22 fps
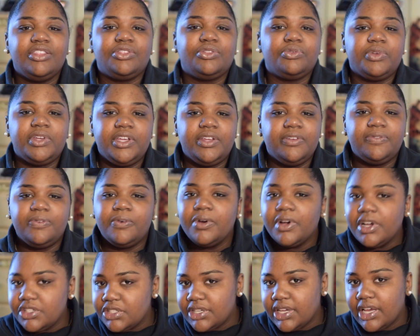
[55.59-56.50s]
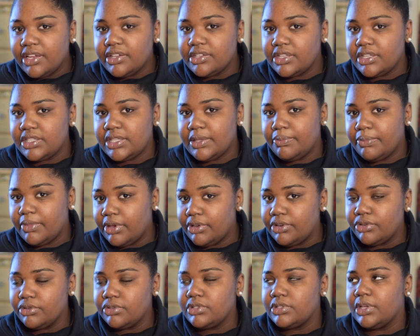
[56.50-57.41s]
$300-400 on some
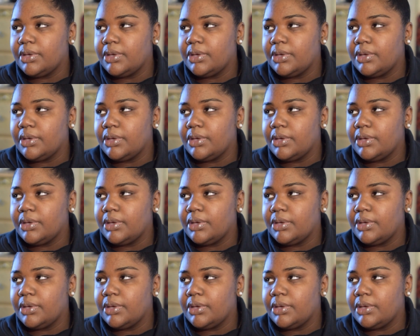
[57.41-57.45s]
bundles.